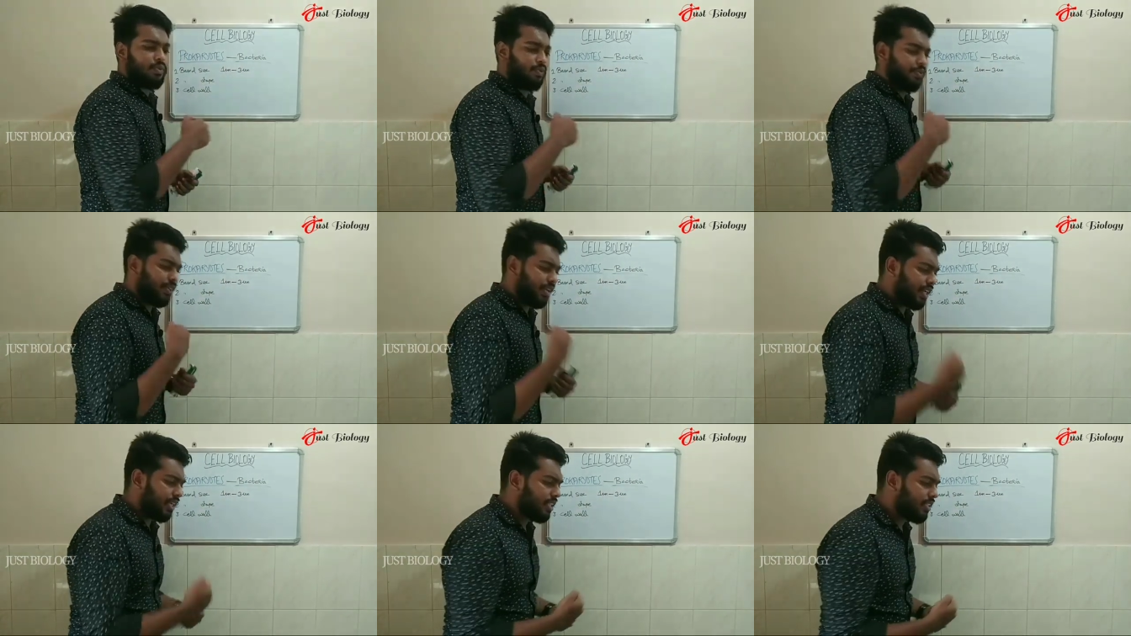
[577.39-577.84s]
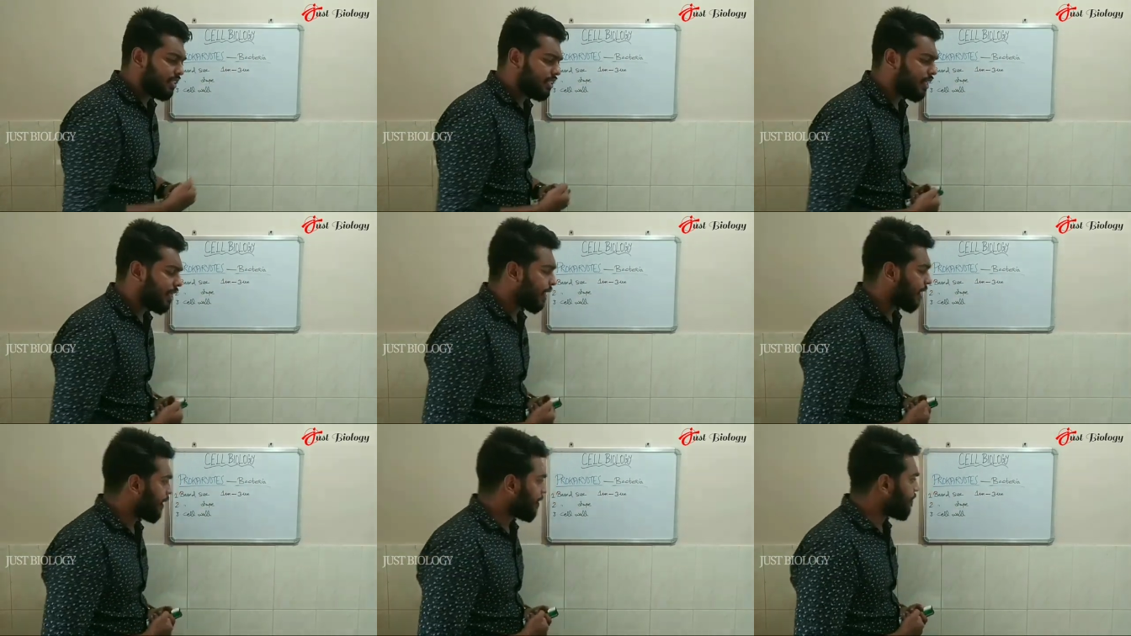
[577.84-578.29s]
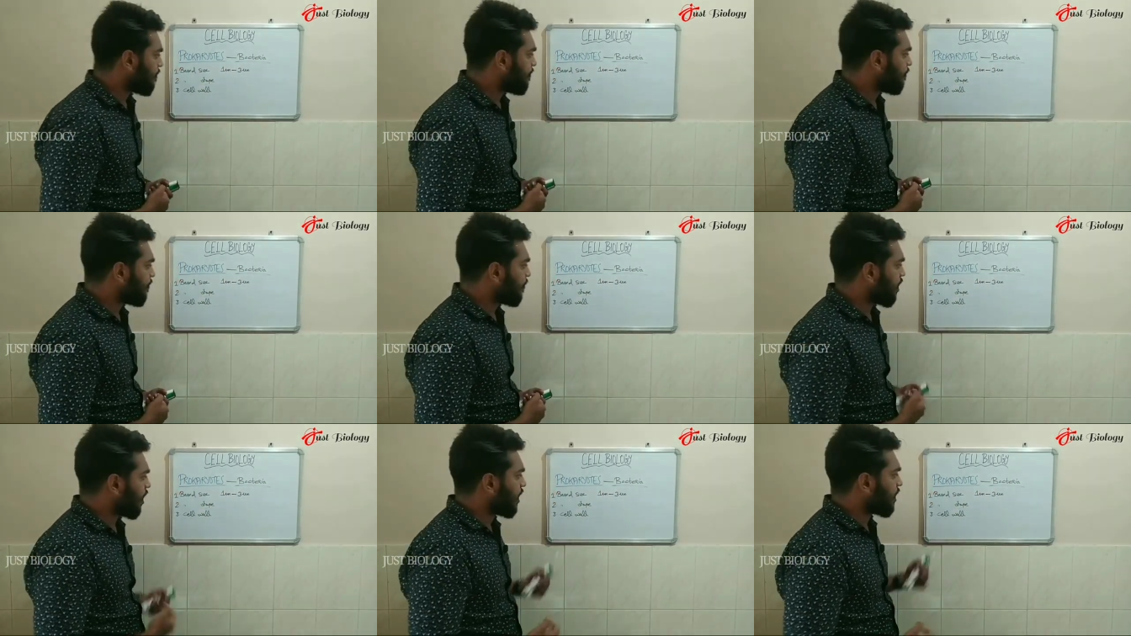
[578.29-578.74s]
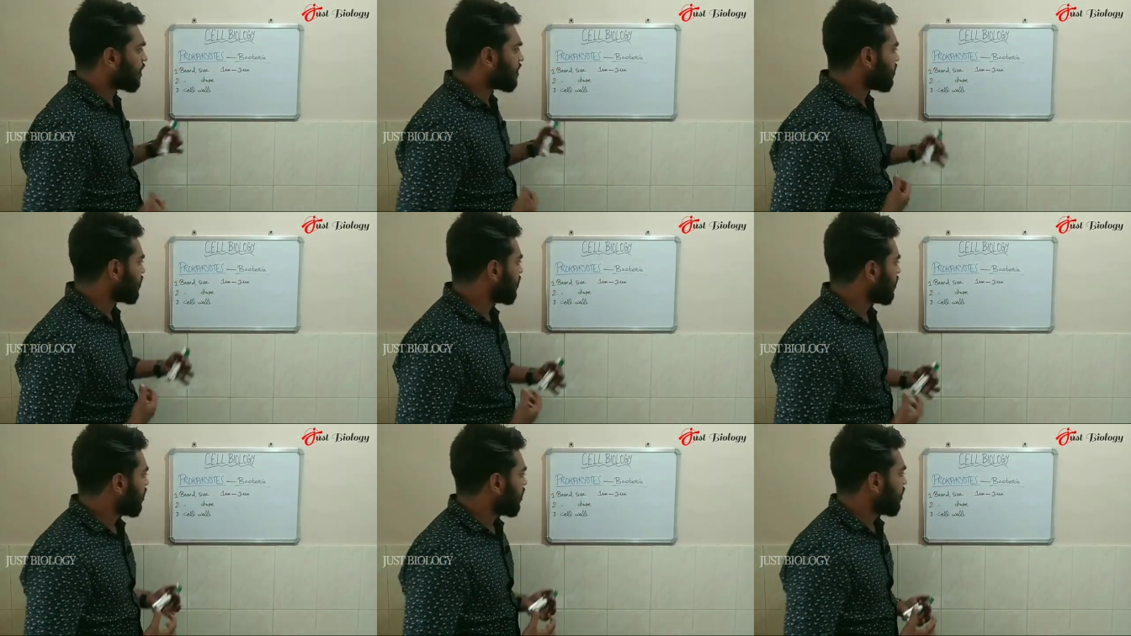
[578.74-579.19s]
We can say,
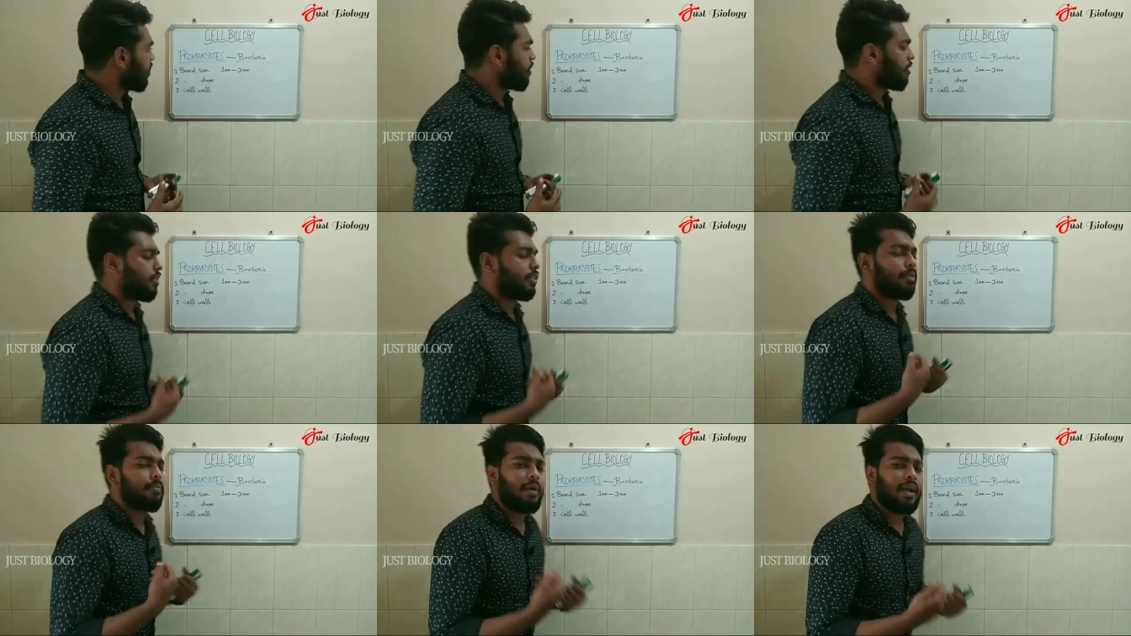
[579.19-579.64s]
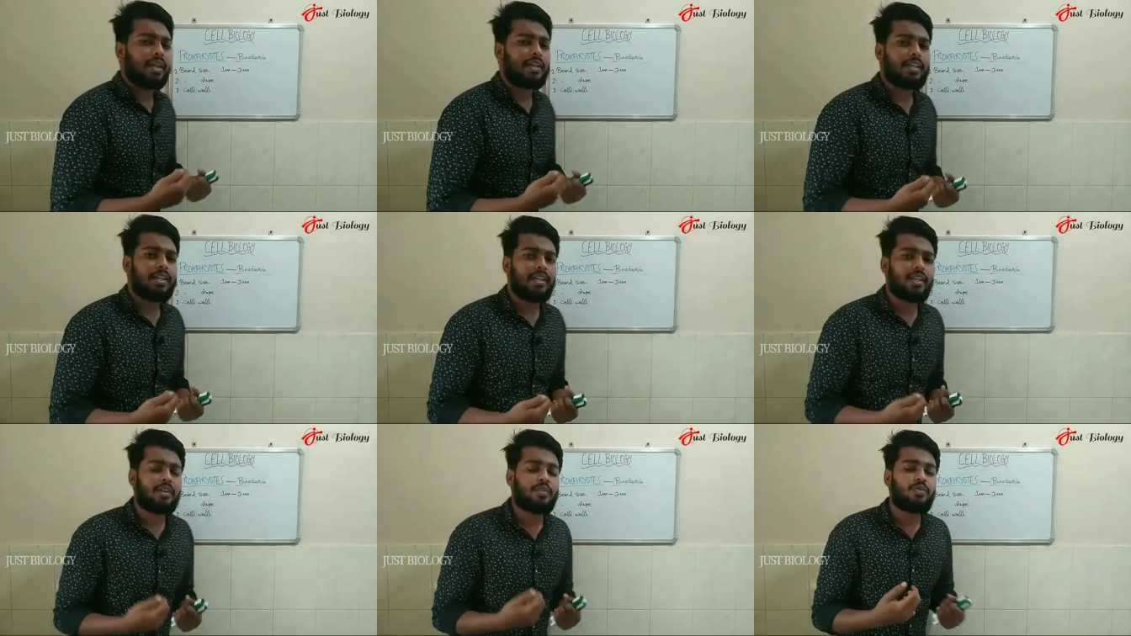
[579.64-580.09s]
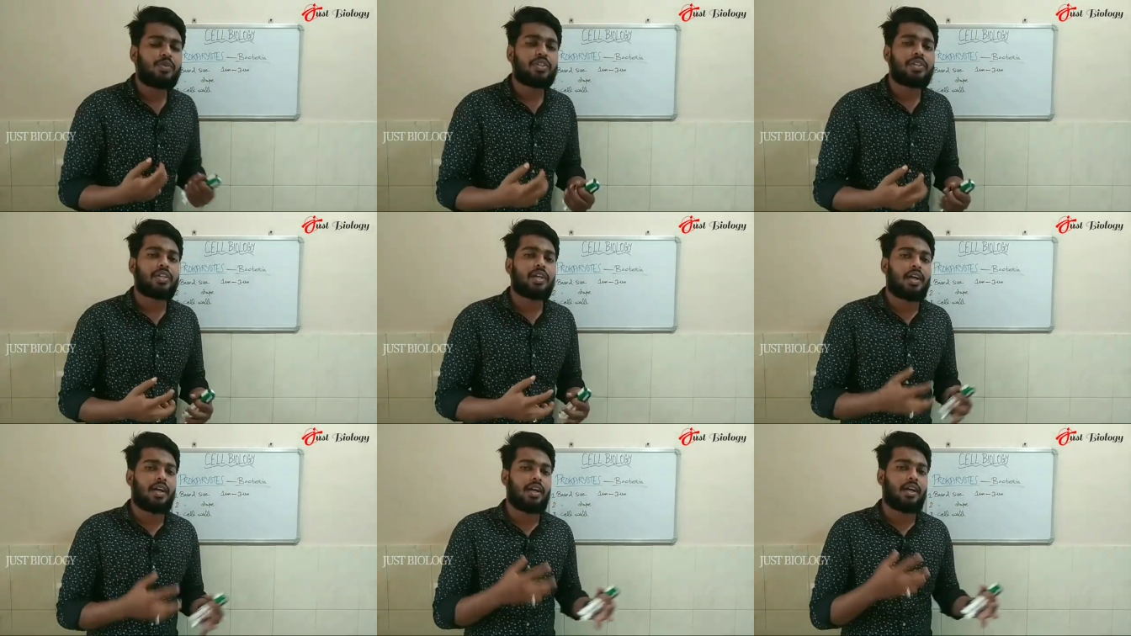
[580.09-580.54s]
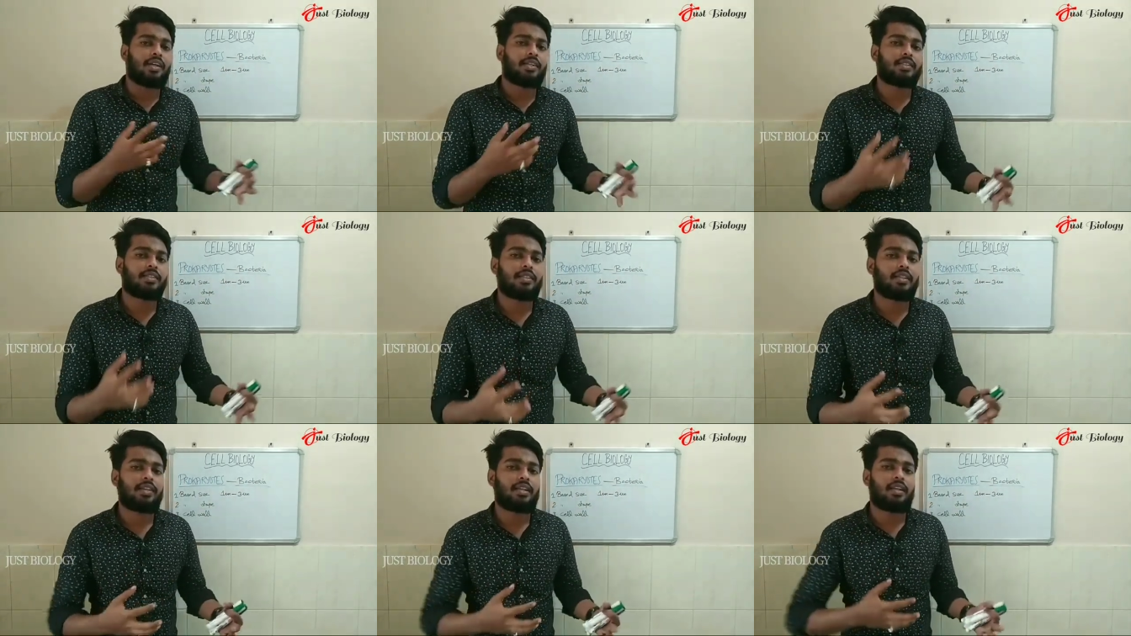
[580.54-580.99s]
like, the bacteria which
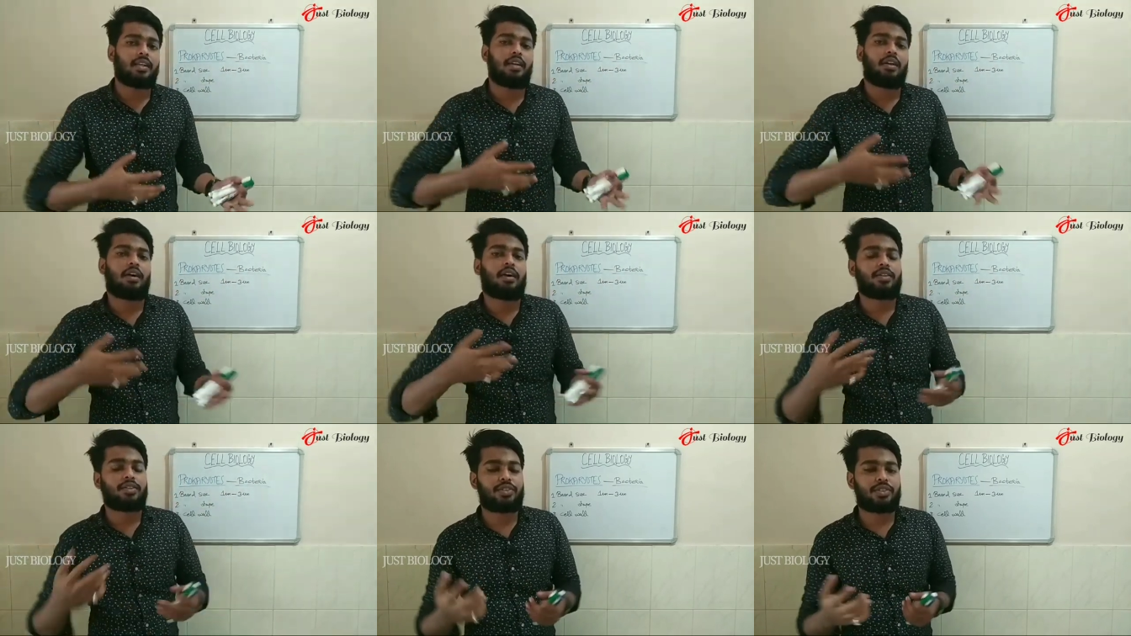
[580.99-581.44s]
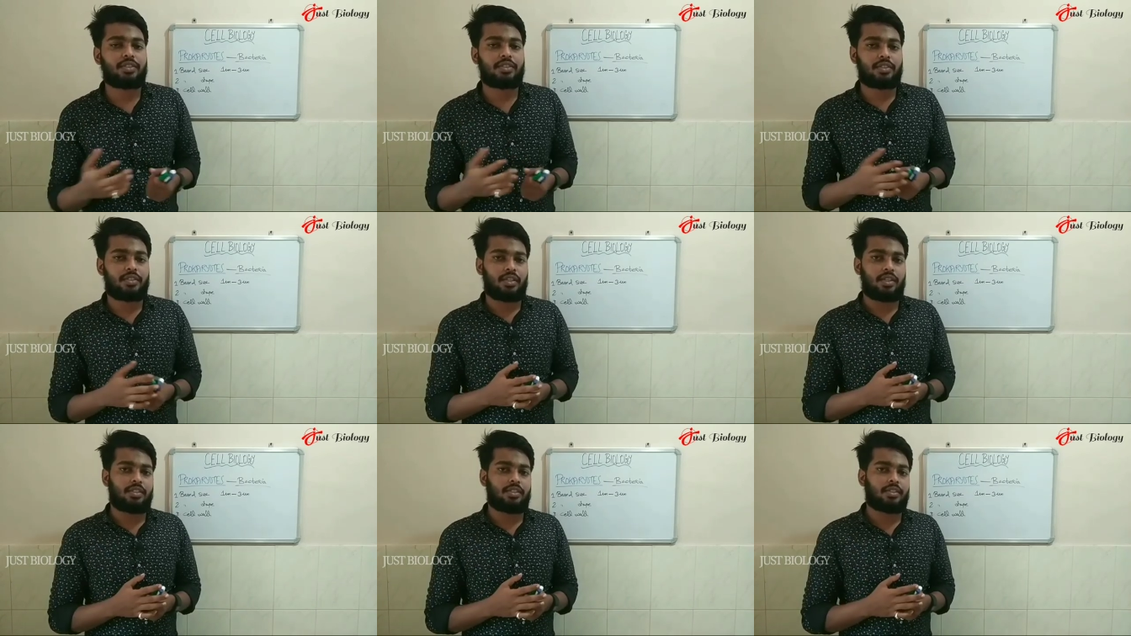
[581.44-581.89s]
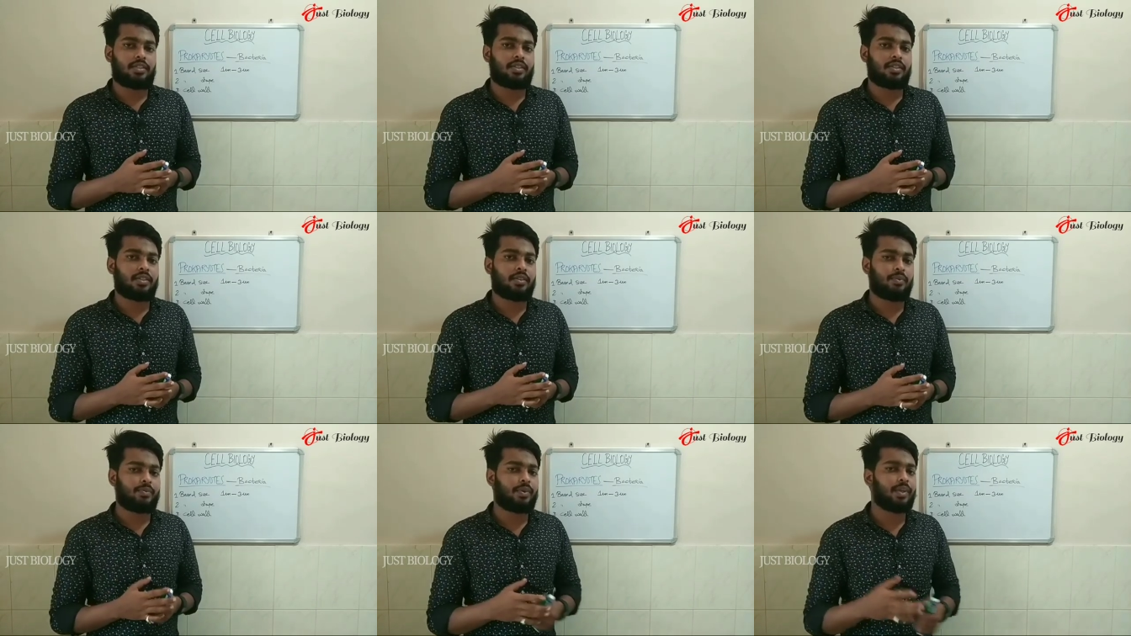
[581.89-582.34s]
has a larger size,